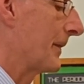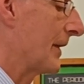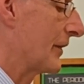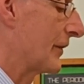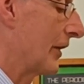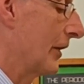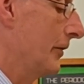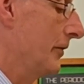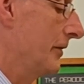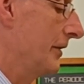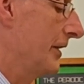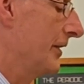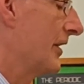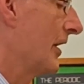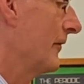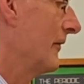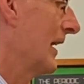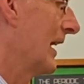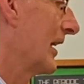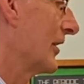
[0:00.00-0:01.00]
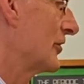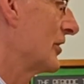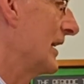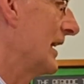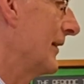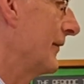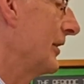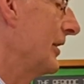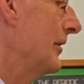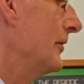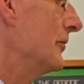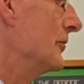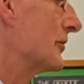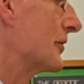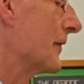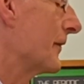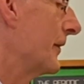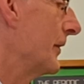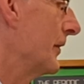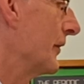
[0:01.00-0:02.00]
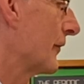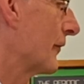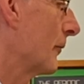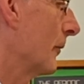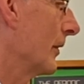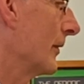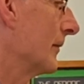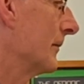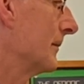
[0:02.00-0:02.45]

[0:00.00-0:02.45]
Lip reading: So you don't actually ever use the first one.